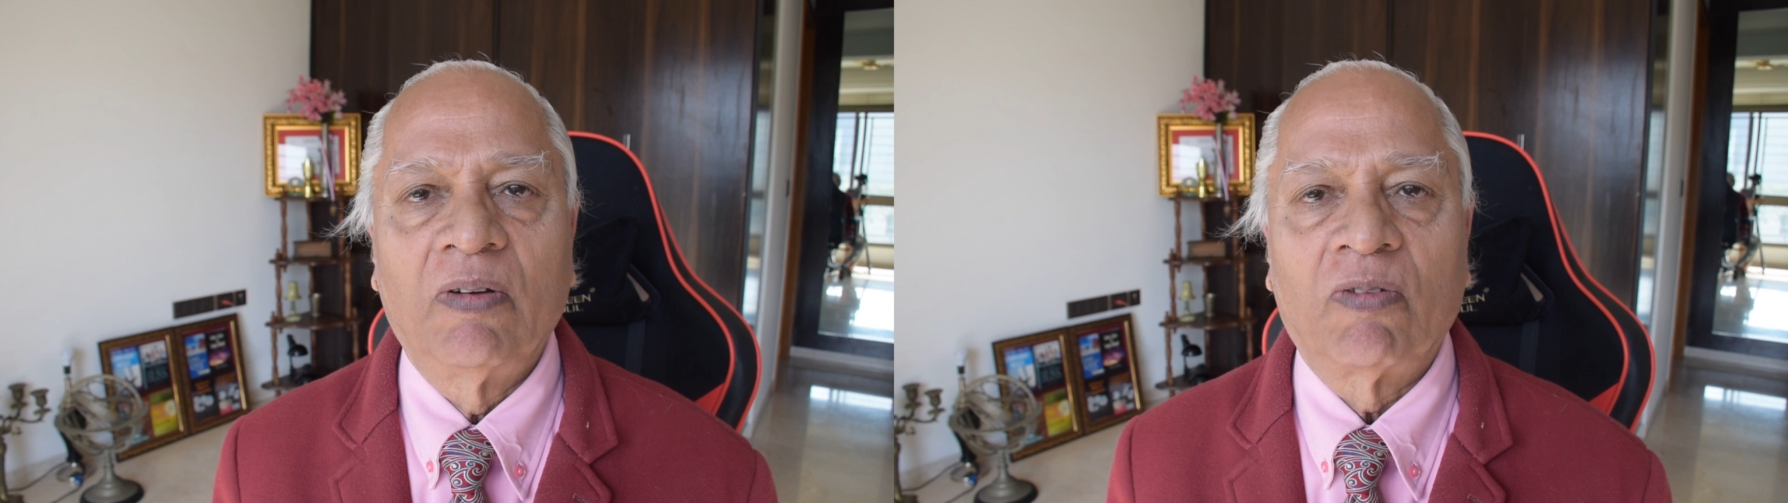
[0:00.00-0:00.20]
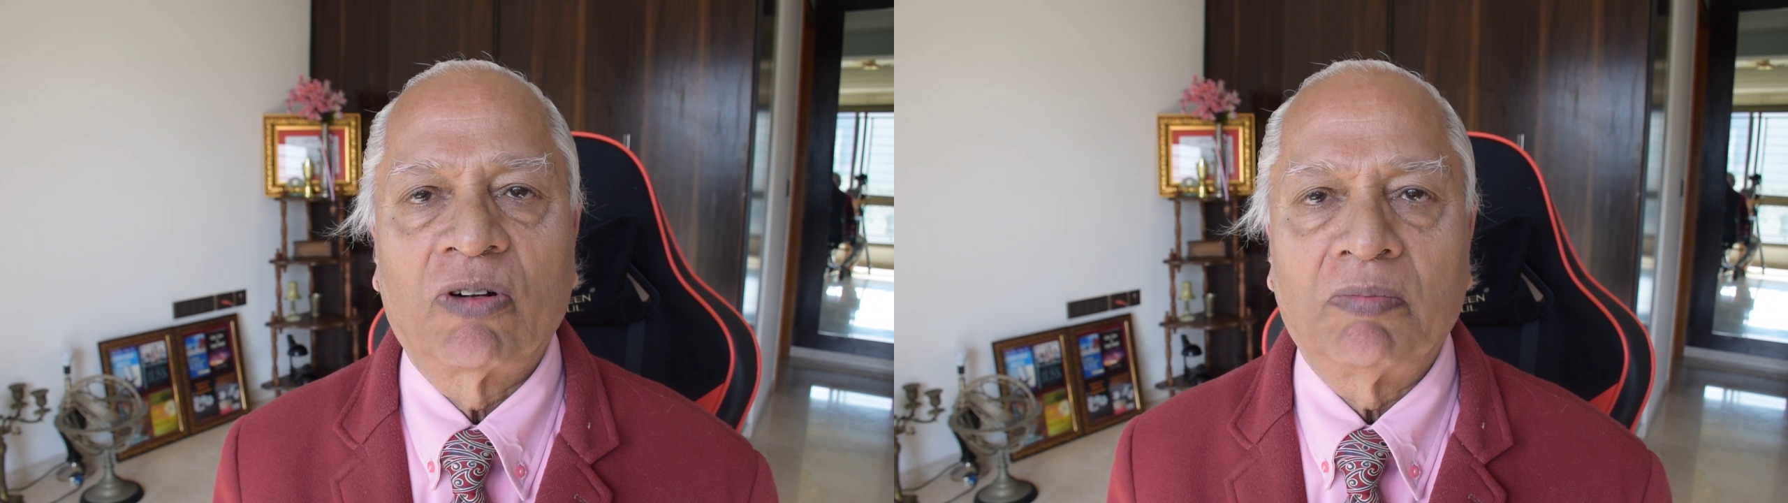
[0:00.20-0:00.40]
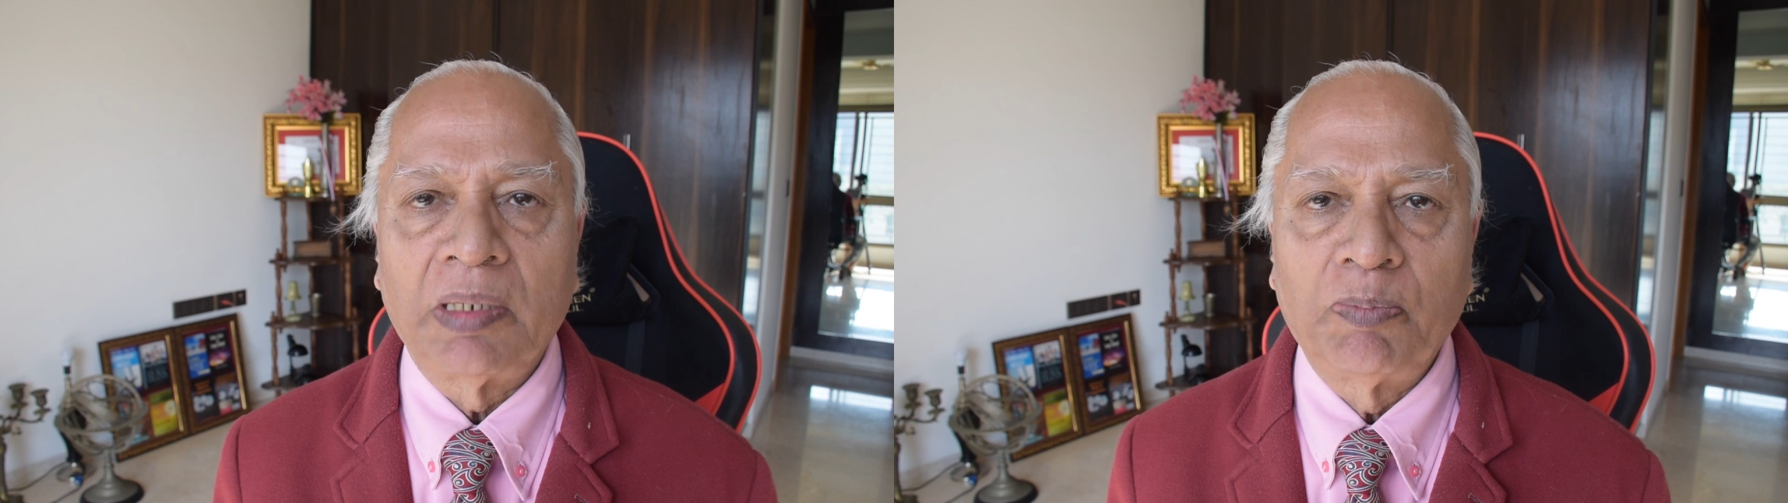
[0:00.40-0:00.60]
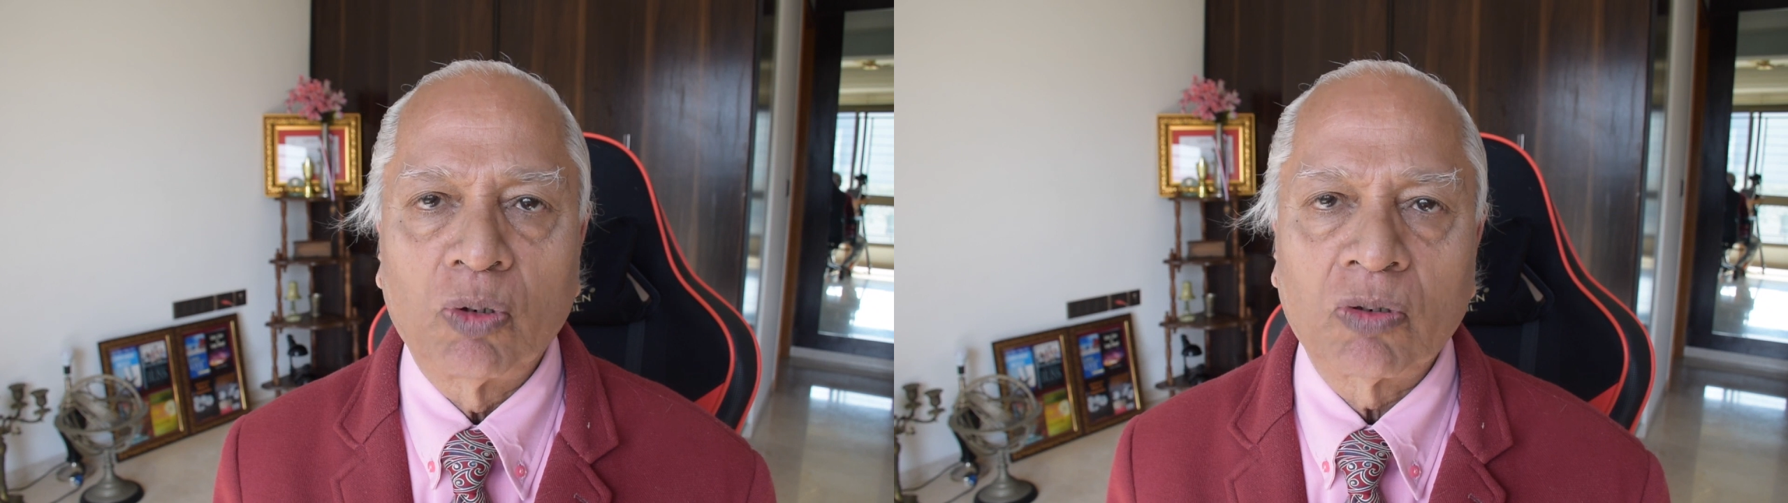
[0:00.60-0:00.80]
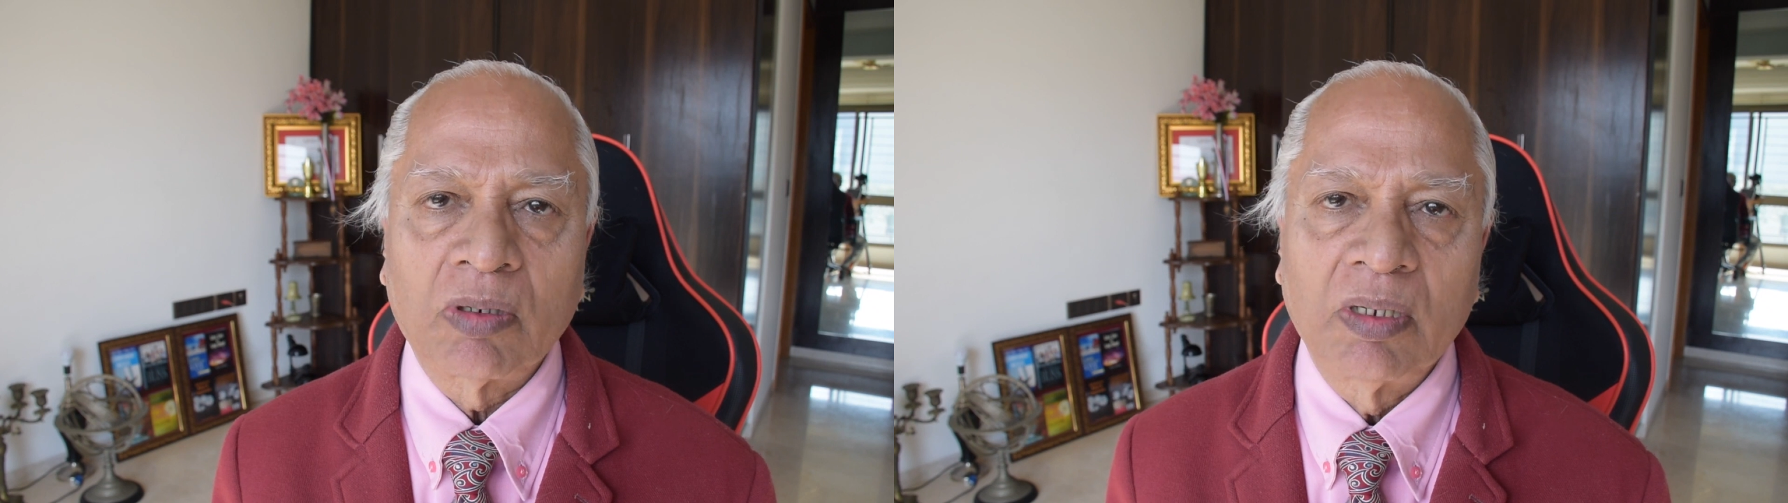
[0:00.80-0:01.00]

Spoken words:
from my book